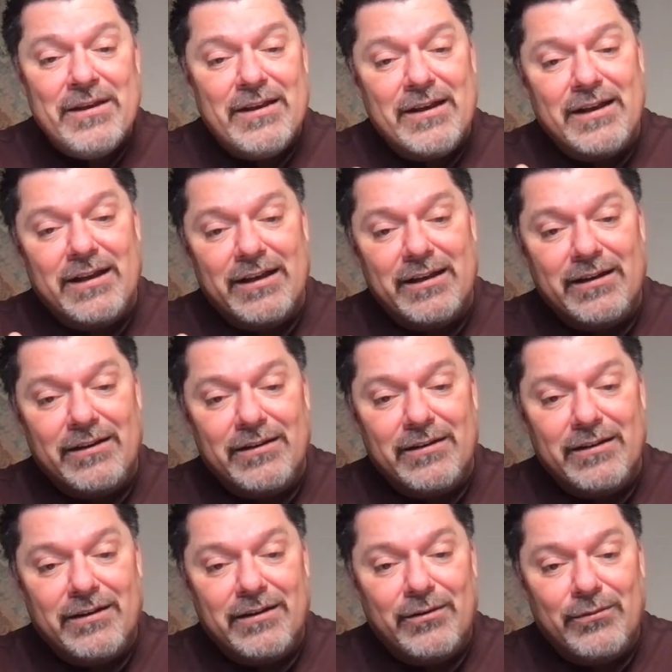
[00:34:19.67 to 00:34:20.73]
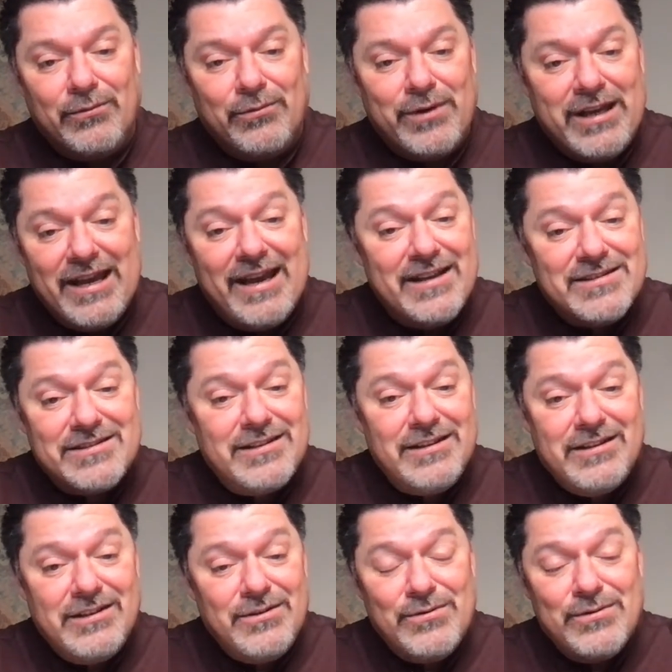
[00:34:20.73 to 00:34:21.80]
And we ask that
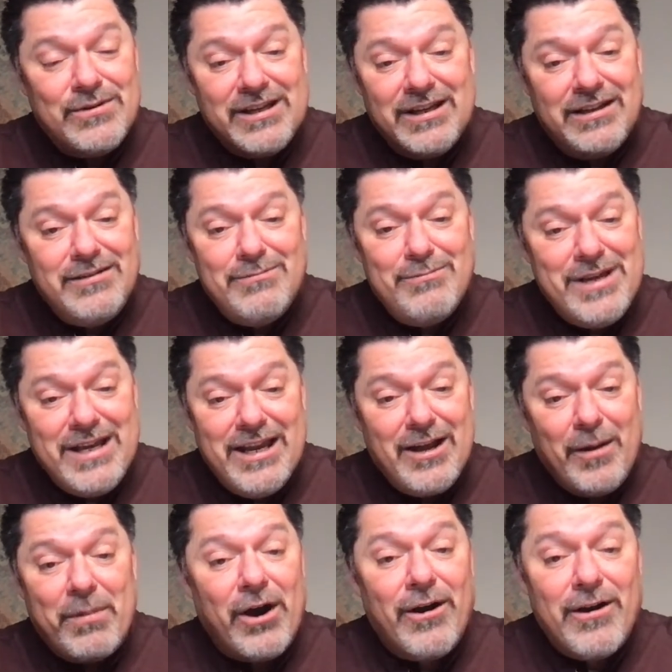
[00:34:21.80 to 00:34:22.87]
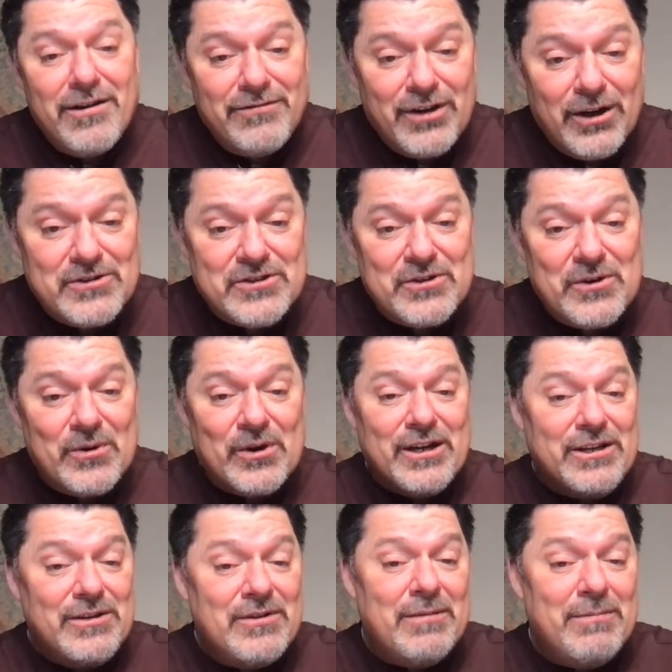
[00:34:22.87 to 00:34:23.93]
you can be a part of our story.
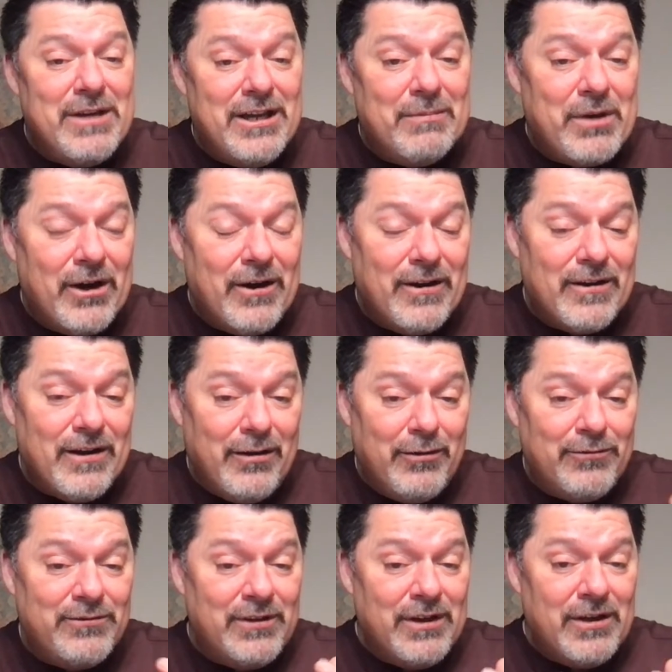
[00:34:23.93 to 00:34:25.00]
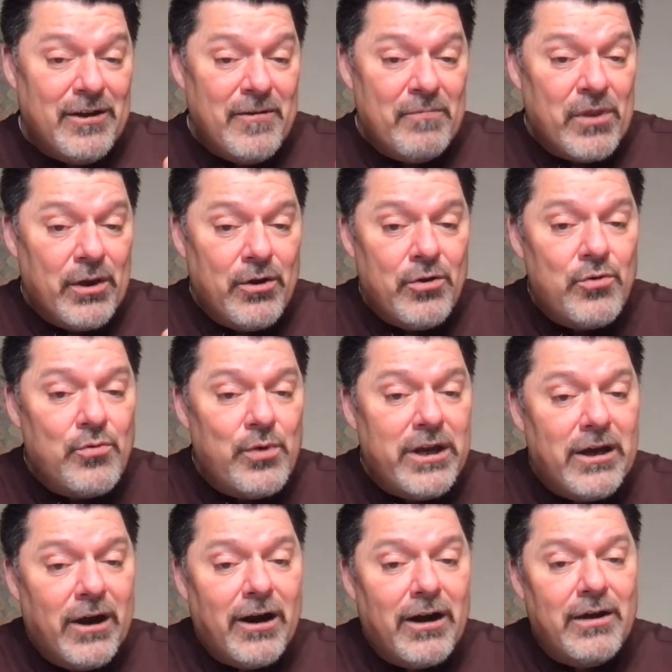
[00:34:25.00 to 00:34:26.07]
You can be a part of who we
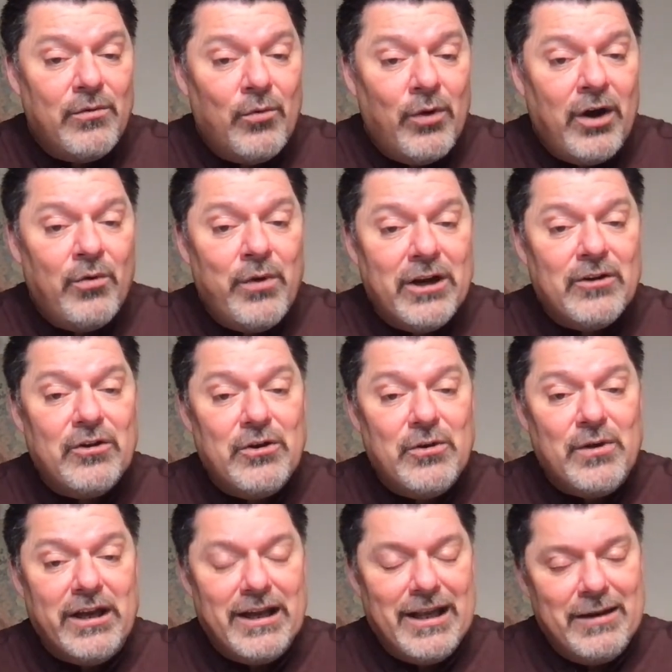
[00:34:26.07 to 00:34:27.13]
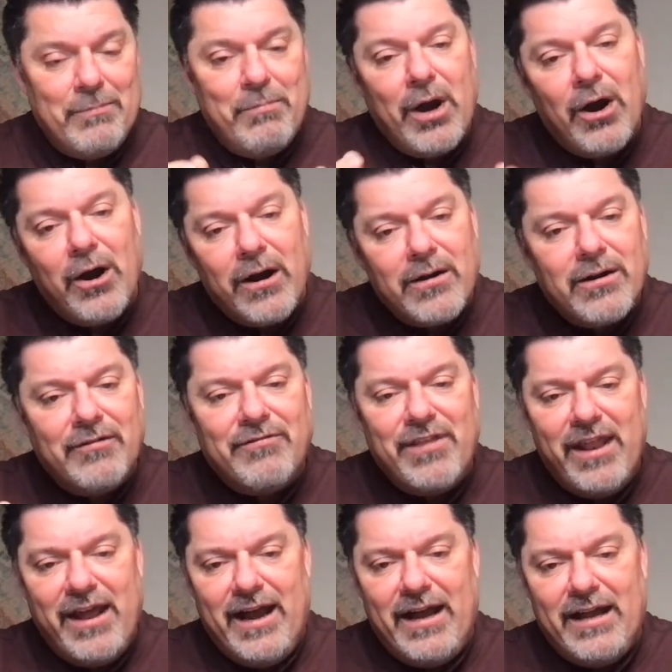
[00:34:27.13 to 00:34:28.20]
are and what we are doing. And part of
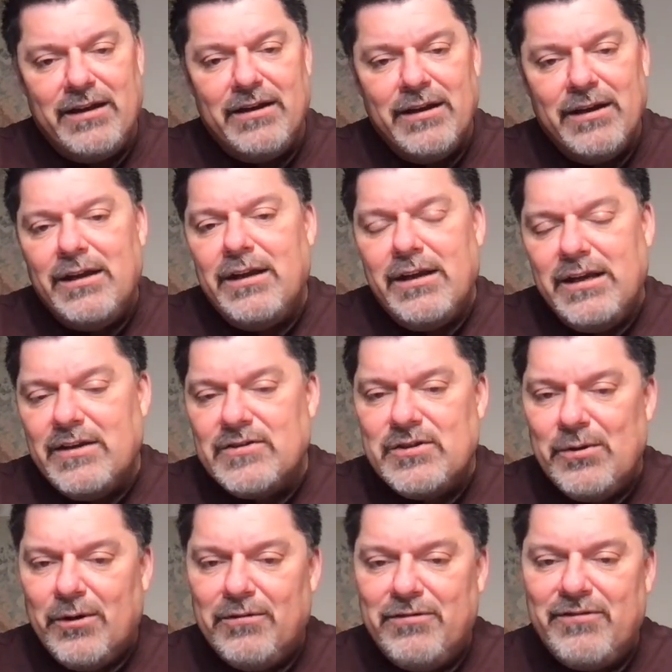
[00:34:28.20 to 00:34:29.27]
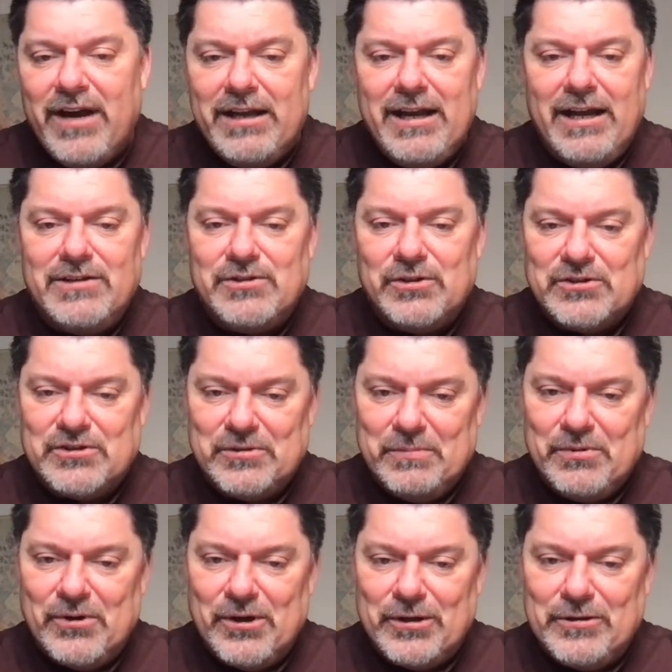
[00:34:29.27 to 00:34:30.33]
that is your financial
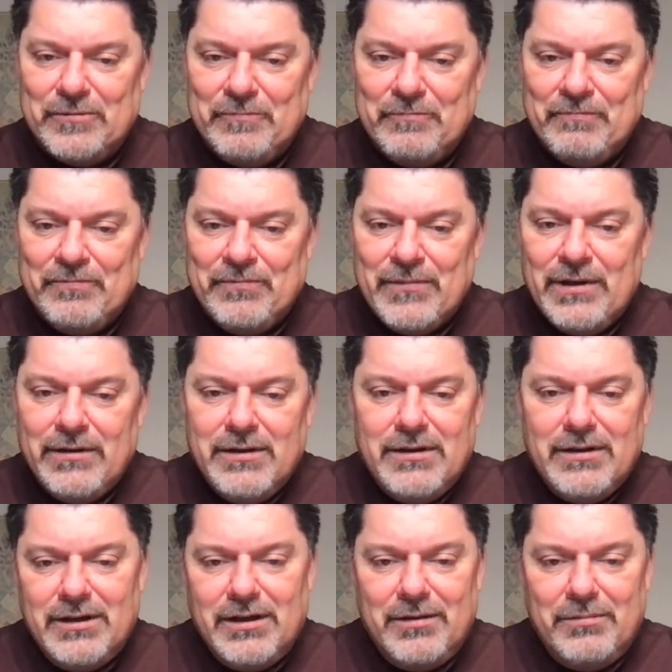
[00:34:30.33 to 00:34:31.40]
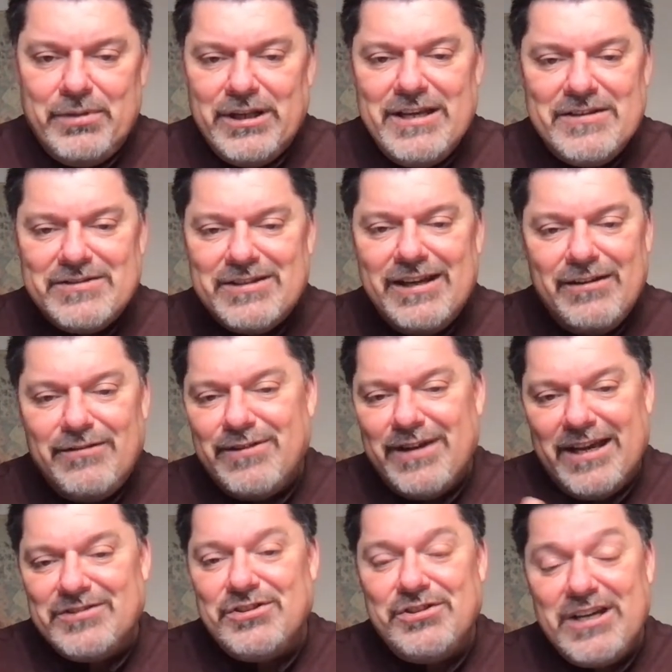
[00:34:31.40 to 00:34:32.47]
support. Please give
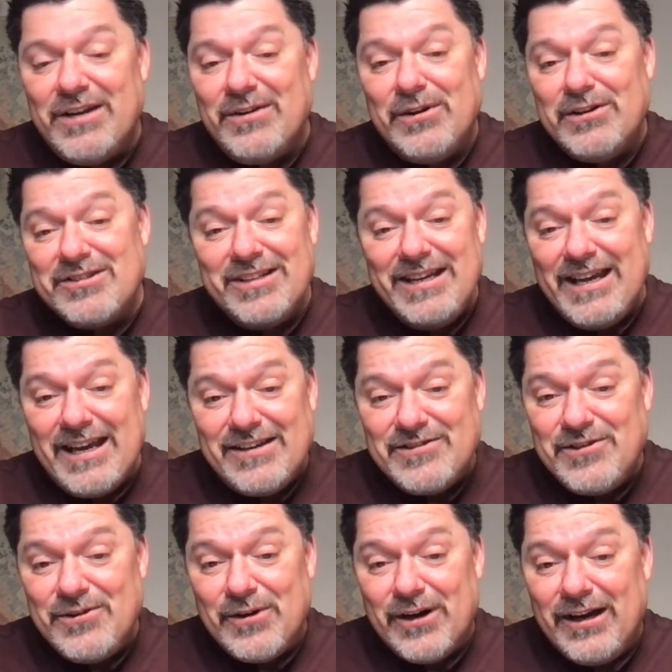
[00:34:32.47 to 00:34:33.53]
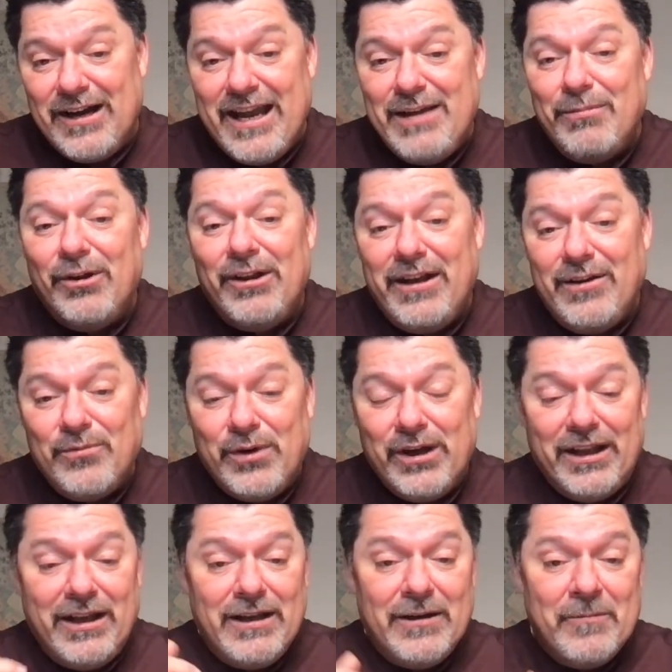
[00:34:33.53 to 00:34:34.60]
as generously as you are able and
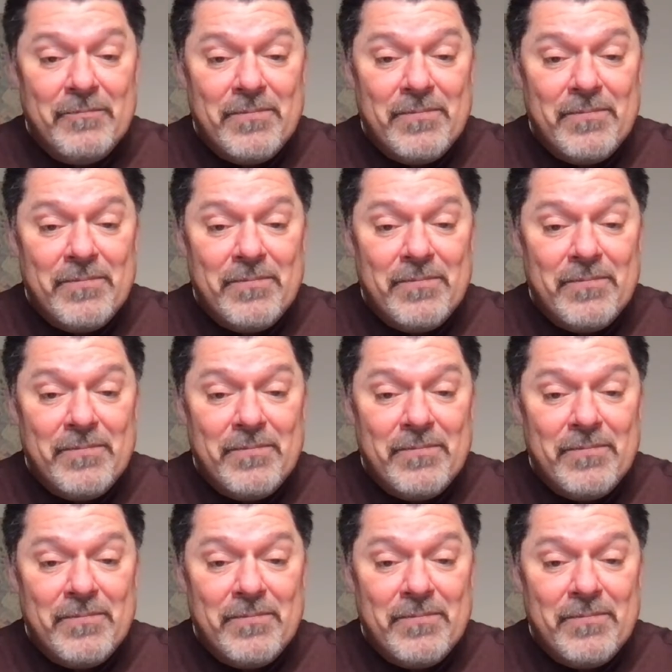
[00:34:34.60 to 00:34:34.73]
willing.